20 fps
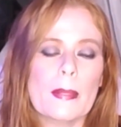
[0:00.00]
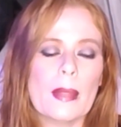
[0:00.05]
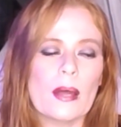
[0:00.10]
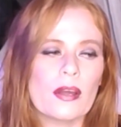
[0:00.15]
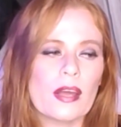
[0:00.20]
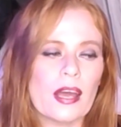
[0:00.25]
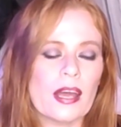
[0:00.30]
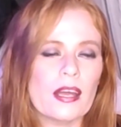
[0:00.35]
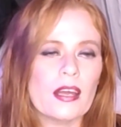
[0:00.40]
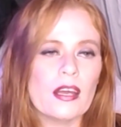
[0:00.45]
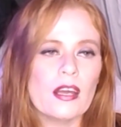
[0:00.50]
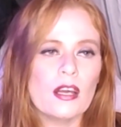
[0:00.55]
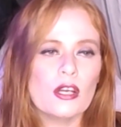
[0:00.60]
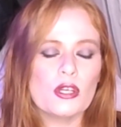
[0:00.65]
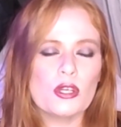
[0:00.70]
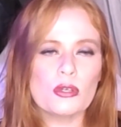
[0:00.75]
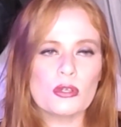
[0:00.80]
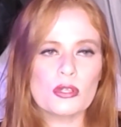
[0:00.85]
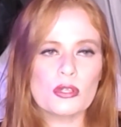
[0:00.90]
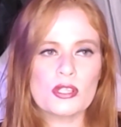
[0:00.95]
Okay,
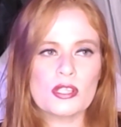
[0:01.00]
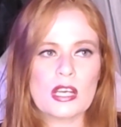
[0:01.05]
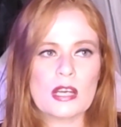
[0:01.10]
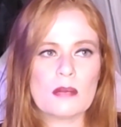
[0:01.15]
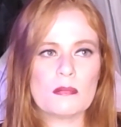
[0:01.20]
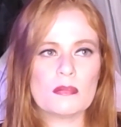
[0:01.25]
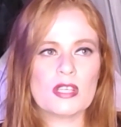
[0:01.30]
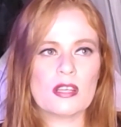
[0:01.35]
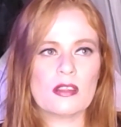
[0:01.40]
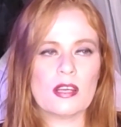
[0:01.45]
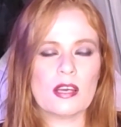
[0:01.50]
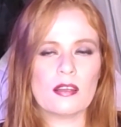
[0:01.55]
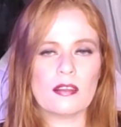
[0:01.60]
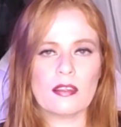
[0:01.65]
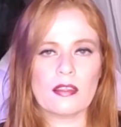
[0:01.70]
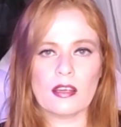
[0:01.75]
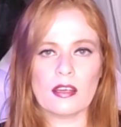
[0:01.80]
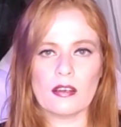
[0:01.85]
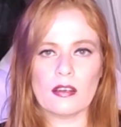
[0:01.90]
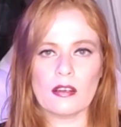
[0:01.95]
you seem to
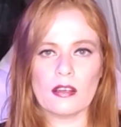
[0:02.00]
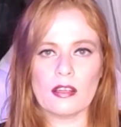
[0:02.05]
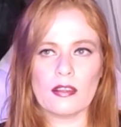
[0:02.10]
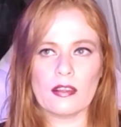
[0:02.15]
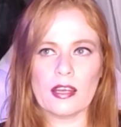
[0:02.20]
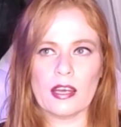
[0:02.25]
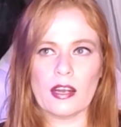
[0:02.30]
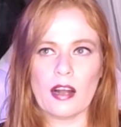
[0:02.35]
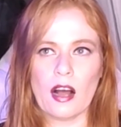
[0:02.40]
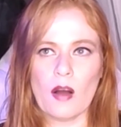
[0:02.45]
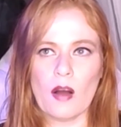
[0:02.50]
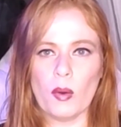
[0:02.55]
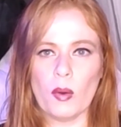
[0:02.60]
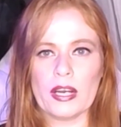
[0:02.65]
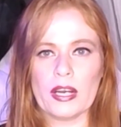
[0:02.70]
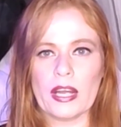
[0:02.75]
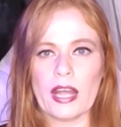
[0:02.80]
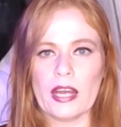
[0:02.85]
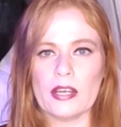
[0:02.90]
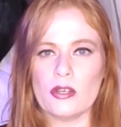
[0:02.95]
think that on
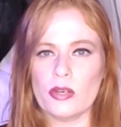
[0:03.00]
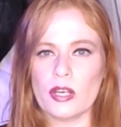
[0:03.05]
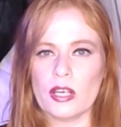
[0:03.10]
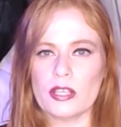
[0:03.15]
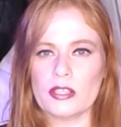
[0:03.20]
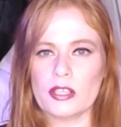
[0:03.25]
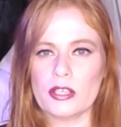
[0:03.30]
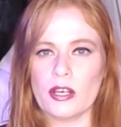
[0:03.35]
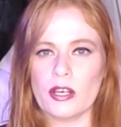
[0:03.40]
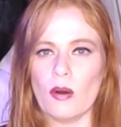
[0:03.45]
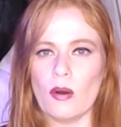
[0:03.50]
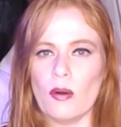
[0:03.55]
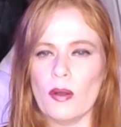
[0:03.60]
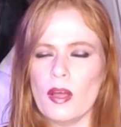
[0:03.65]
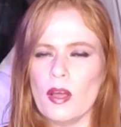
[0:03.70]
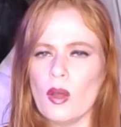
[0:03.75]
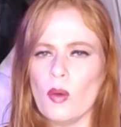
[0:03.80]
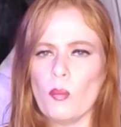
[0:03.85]
one hand you get to go,